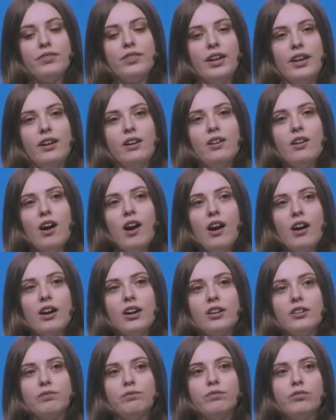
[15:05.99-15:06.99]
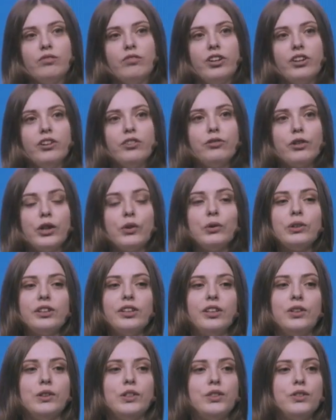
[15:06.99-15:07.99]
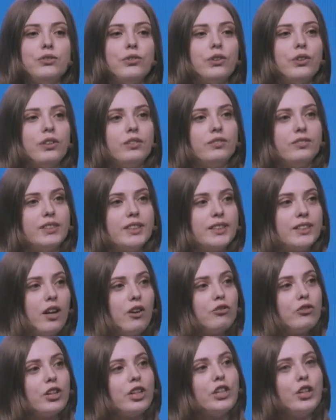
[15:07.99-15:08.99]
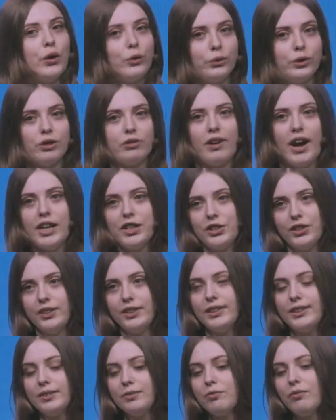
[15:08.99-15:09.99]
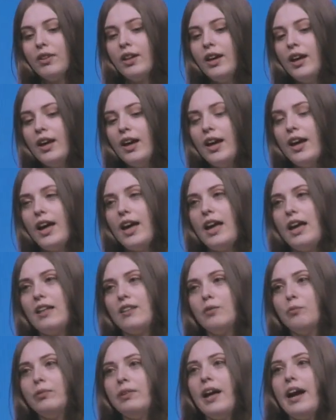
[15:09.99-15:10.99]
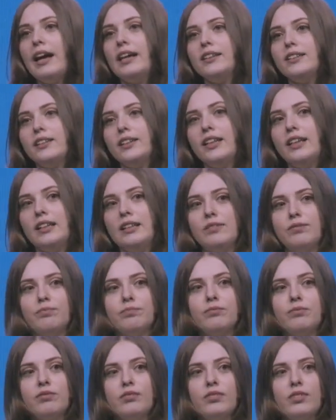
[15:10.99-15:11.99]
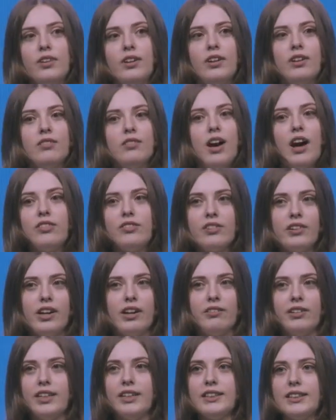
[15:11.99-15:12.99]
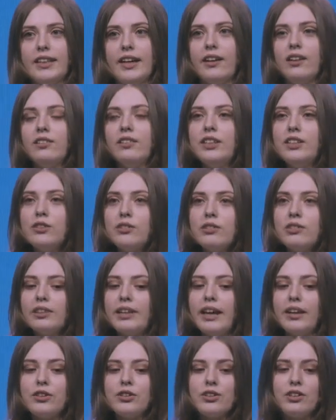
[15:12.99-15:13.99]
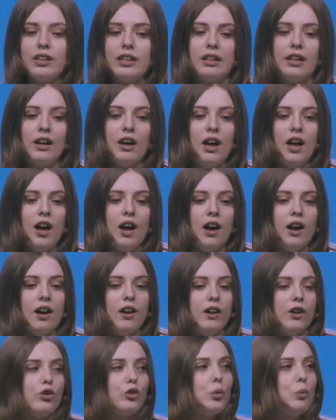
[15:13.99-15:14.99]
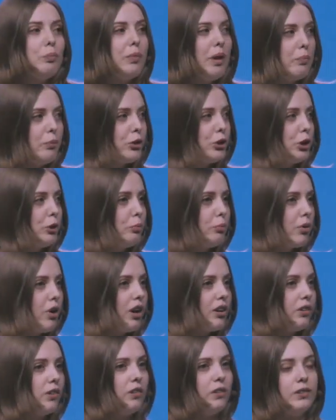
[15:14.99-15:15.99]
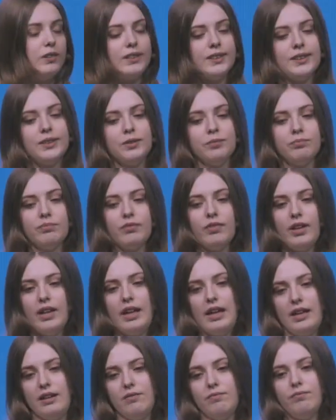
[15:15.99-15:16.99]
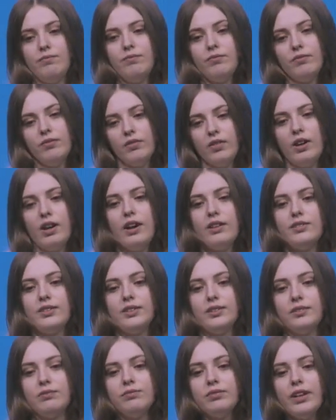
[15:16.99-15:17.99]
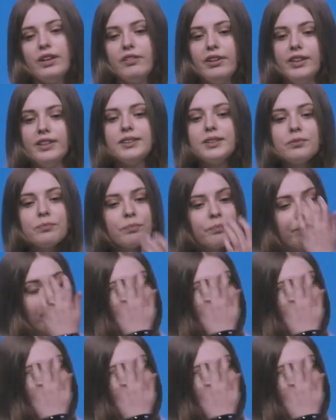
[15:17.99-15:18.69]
They are very frequently used for discovering node crashes and applied in other areas like leader election, group membership protocols, and other areas.